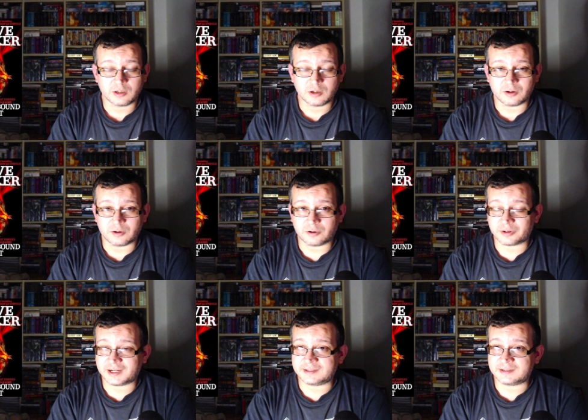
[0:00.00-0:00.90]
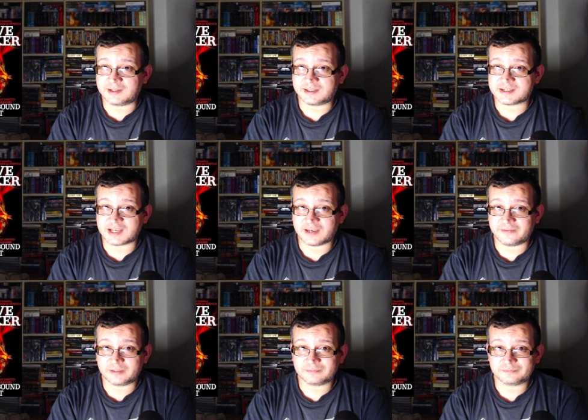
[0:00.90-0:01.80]
or
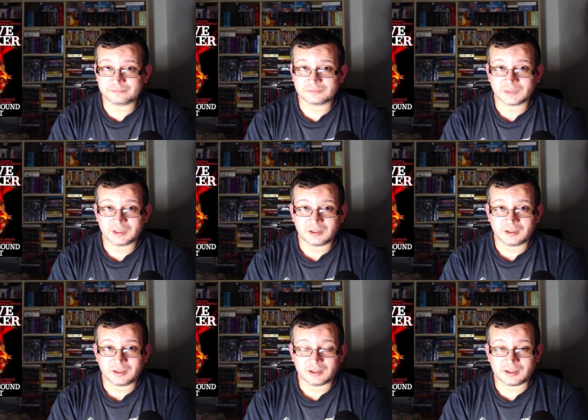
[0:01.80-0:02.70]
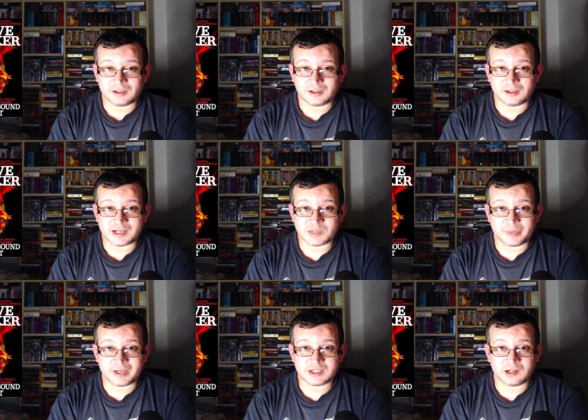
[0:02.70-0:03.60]
1987. Uh,
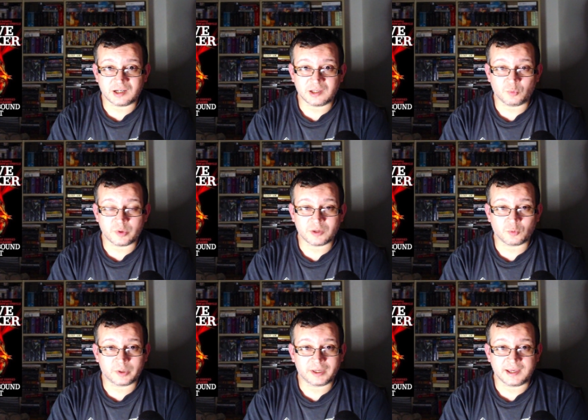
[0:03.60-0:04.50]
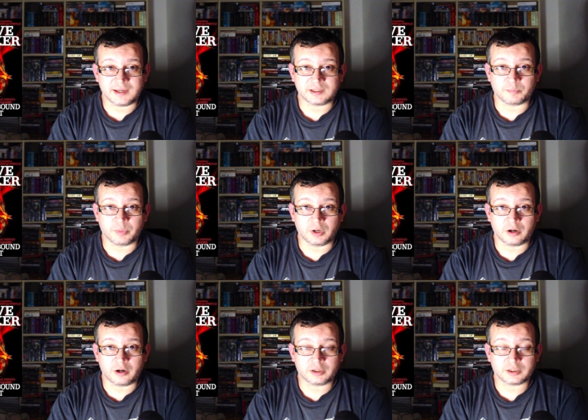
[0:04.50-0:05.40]
especially with the way it
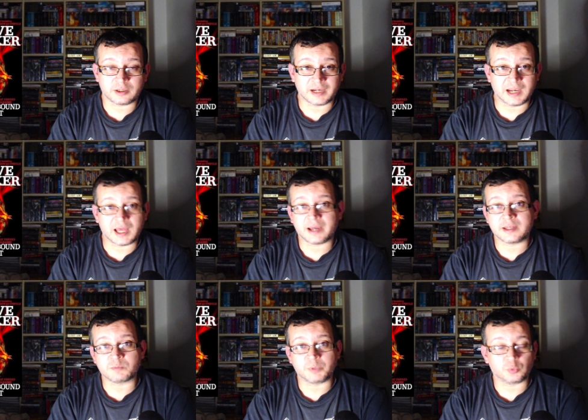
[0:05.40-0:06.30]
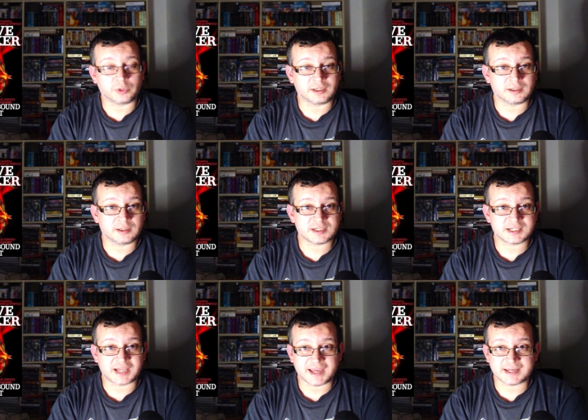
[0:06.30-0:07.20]
blurred the lines between
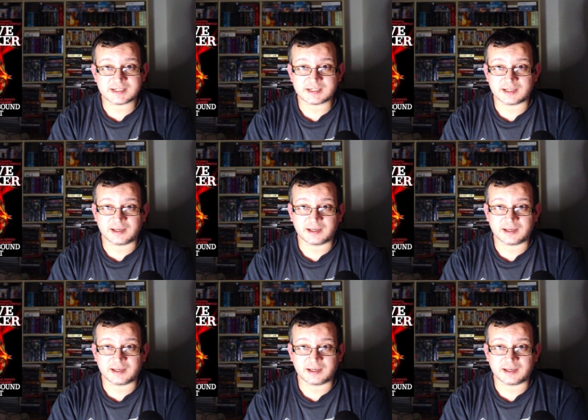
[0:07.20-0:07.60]
sex and